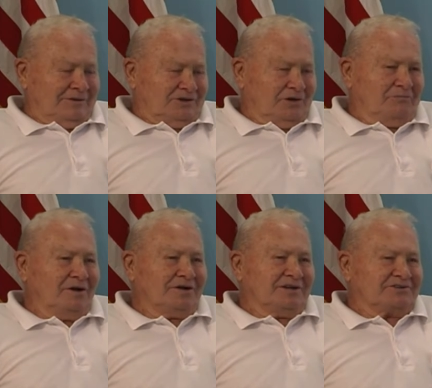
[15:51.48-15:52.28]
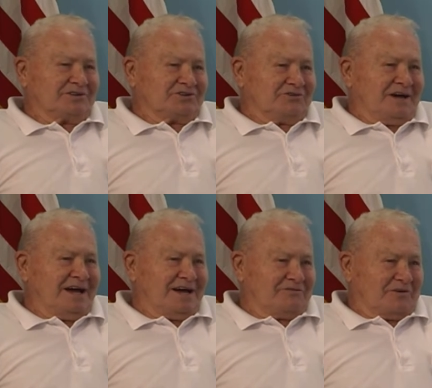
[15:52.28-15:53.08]
the abilities that you
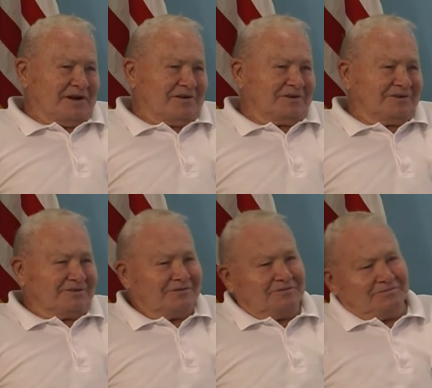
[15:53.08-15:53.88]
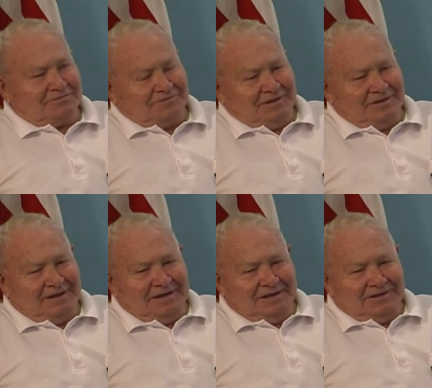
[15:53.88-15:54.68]
have around to
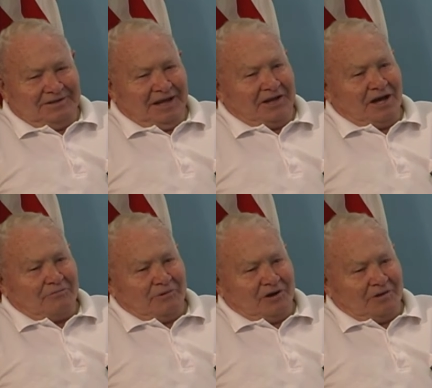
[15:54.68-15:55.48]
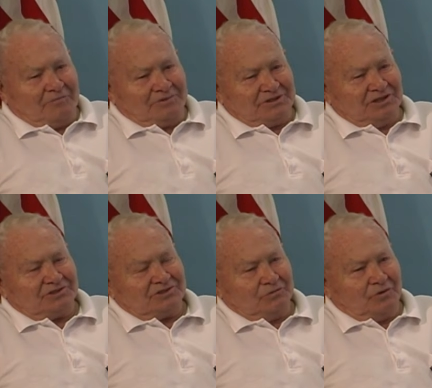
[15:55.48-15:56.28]
take up our
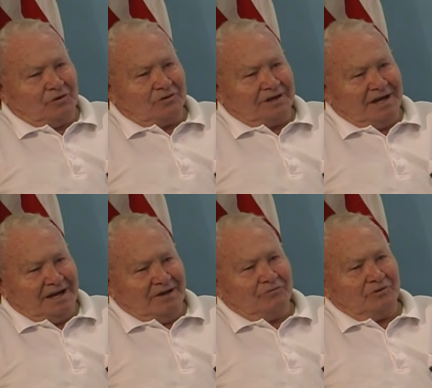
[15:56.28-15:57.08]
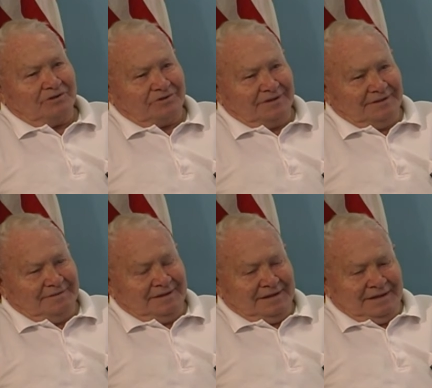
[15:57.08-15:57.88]
positions that we're going to have with
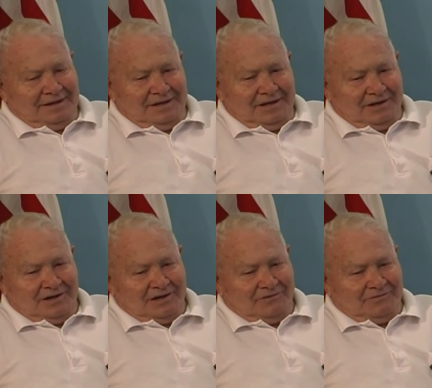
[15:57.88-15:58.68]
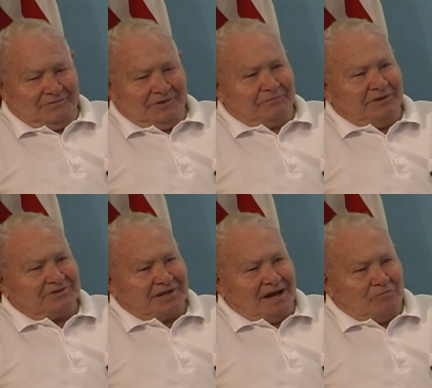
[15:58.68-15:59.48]
uh, the
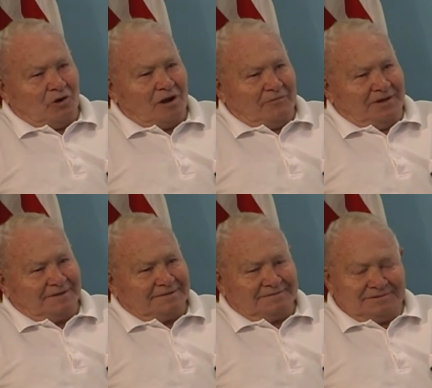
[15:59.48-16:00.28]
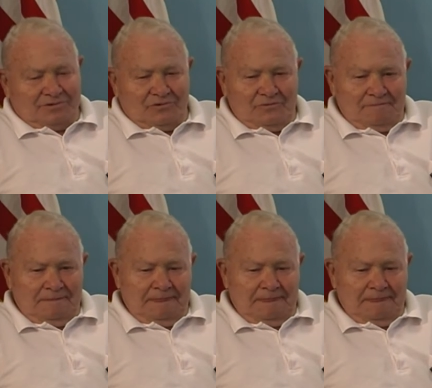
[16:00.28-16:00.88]
peacetime army." So